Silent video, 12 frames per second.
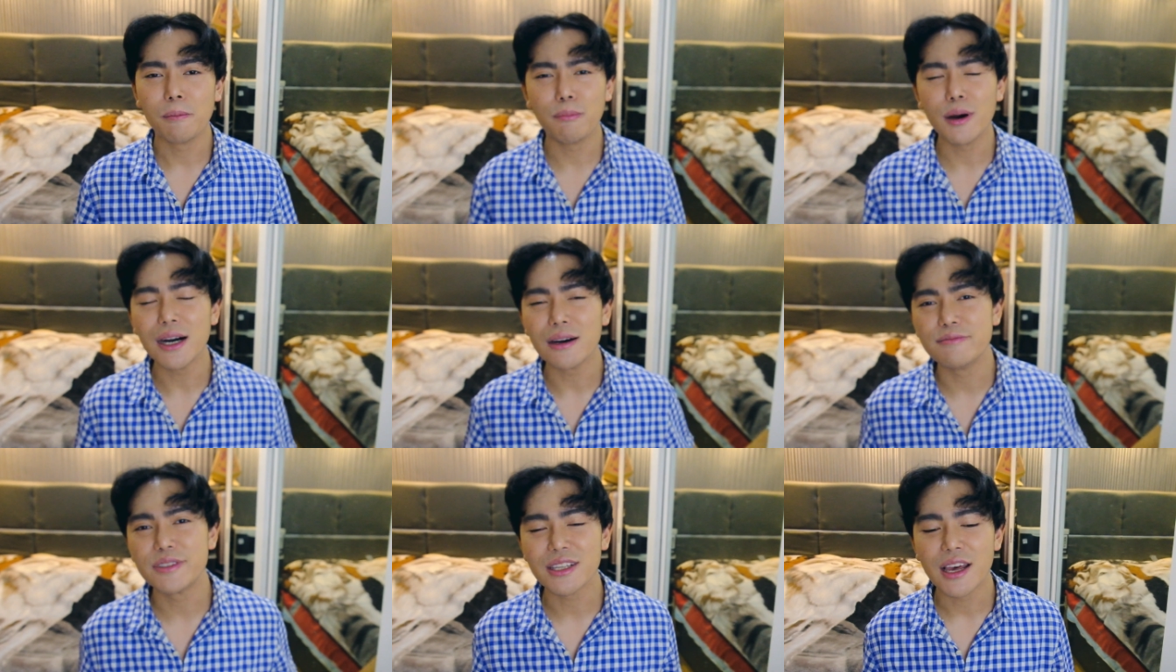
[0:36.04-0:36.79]

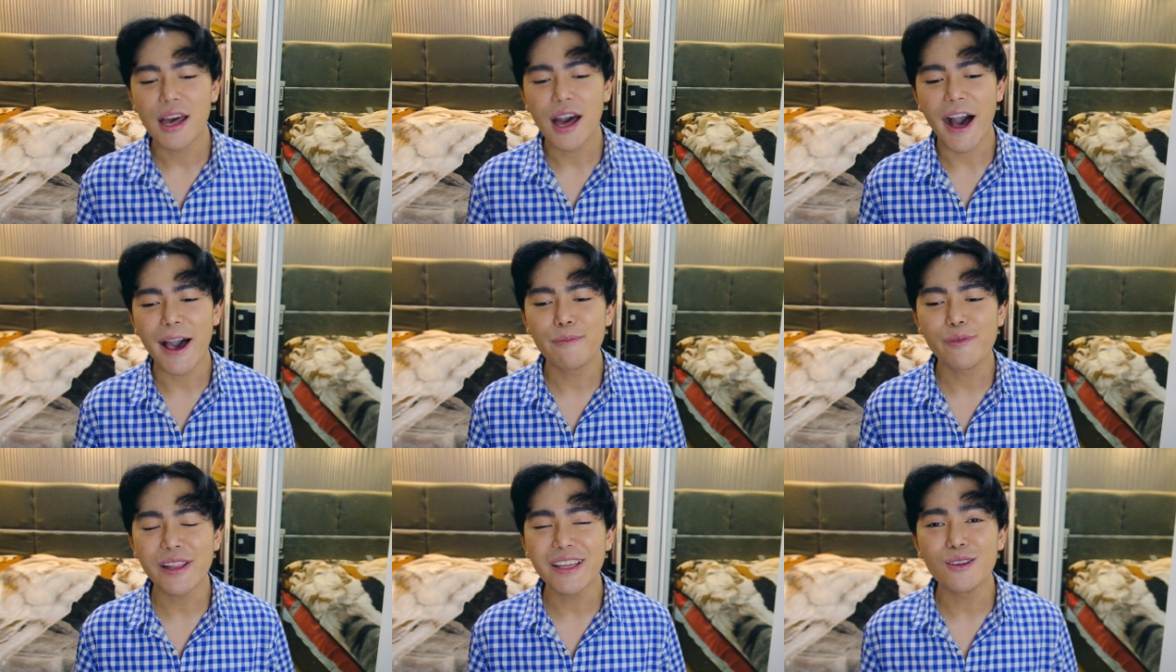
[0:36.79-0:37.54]
Bubs, I'm
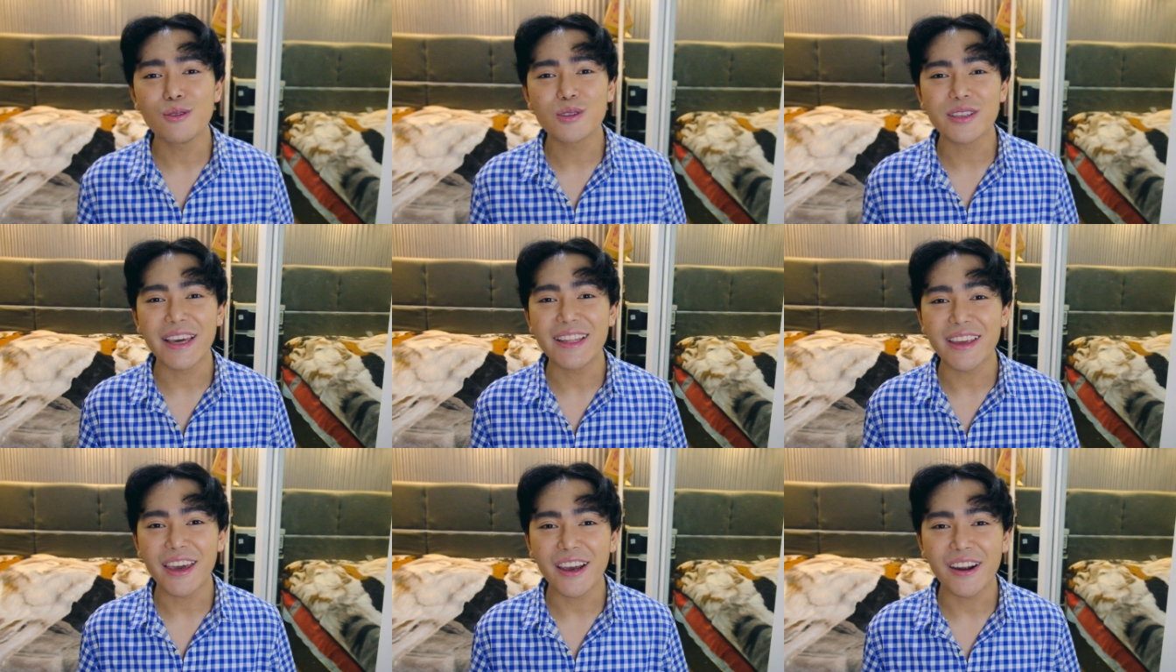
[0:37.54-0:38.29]
really new to
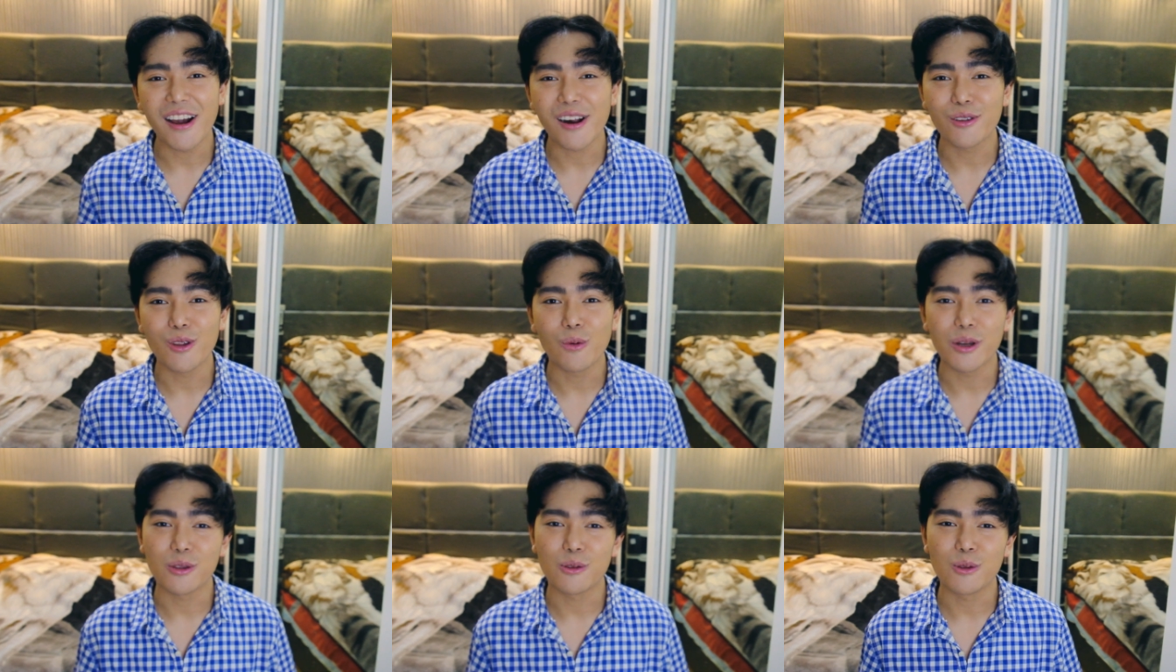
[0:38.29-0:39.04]
skincare. I don't know
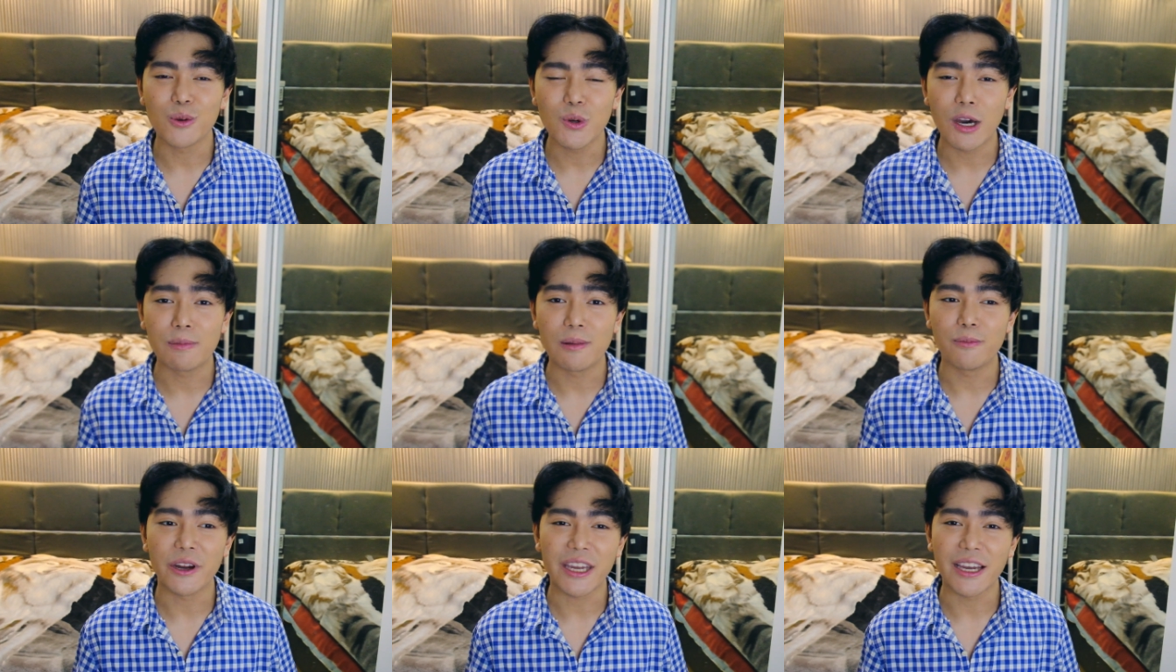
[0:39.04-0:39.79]
what to do. I've
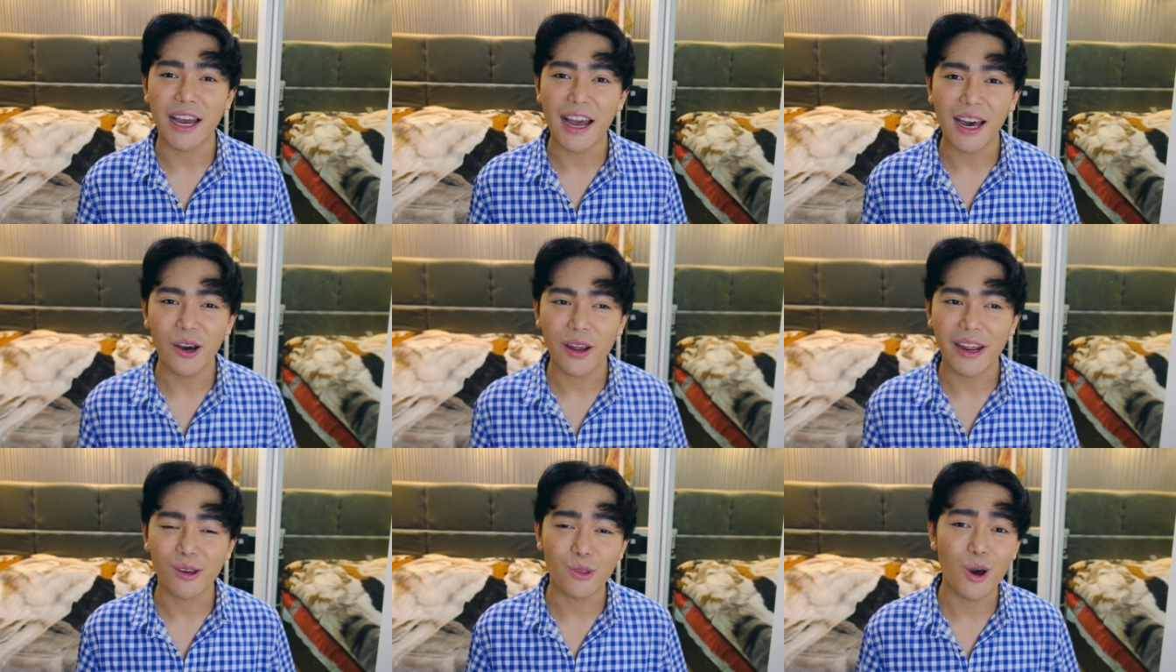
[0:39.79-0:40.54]
been breaking out.
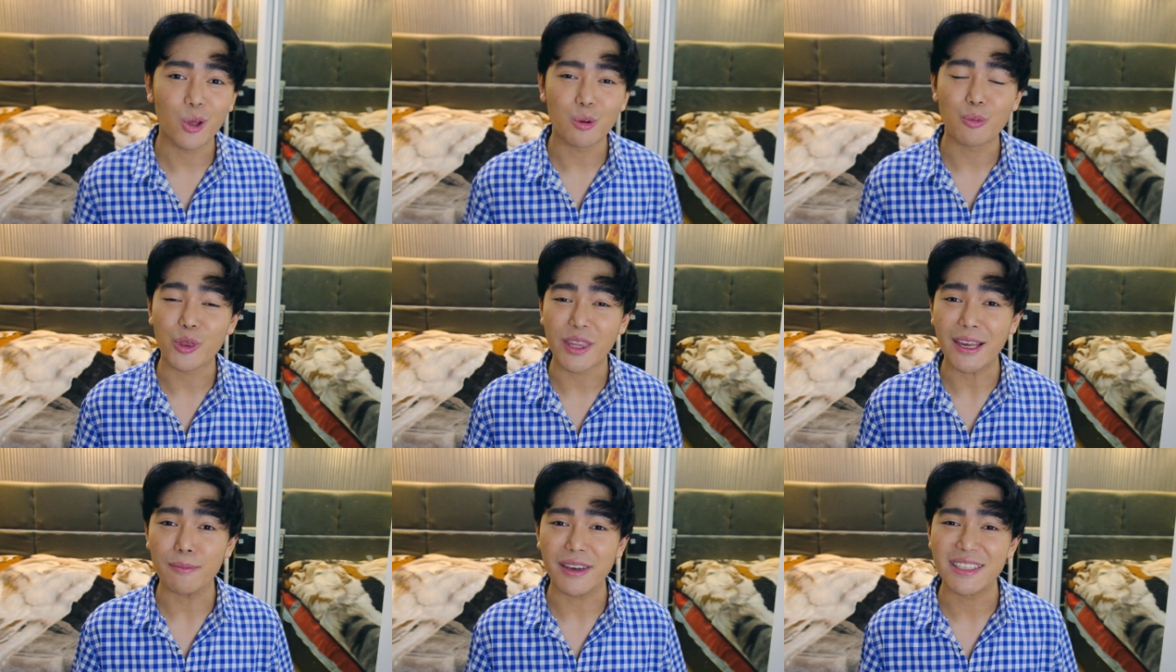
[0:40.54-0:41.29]
I don't know how to
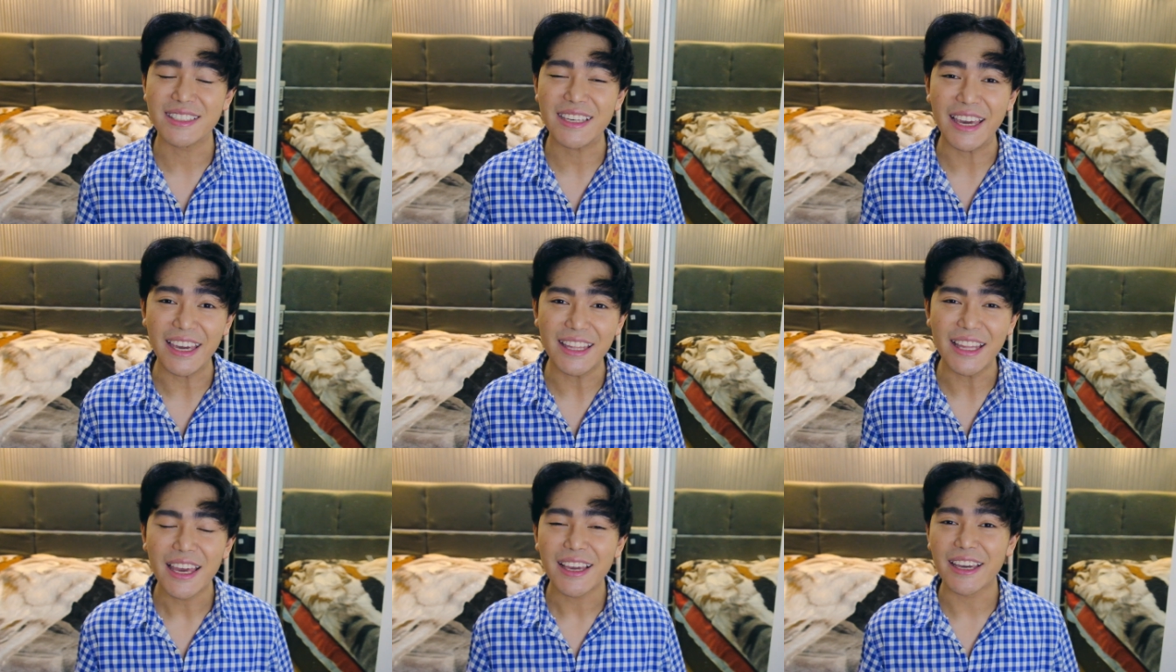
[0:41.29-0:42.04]
protect my
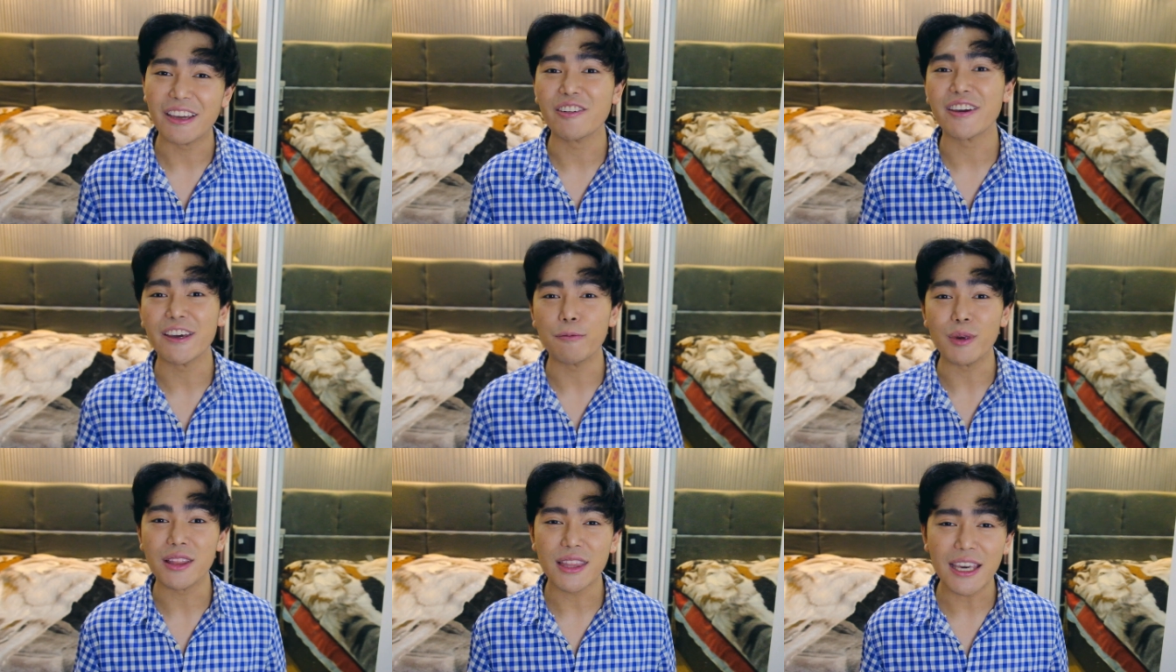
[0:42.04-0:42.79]
skin. Can you give
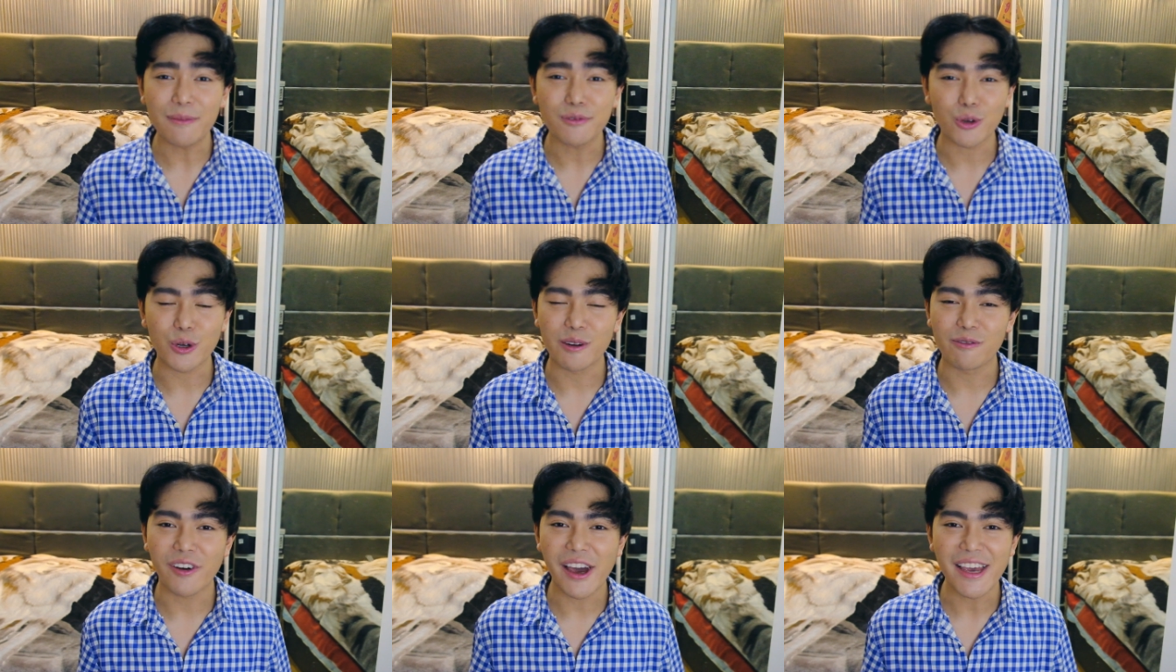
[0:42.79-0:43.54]
me tips or
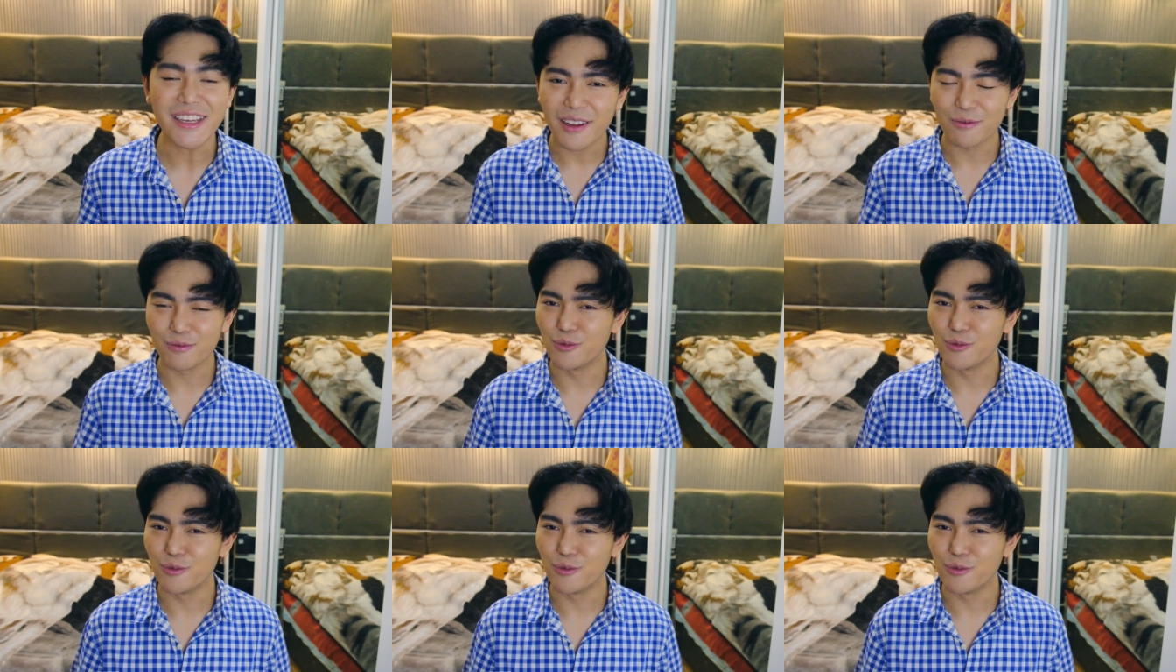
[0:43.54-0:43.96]
advice?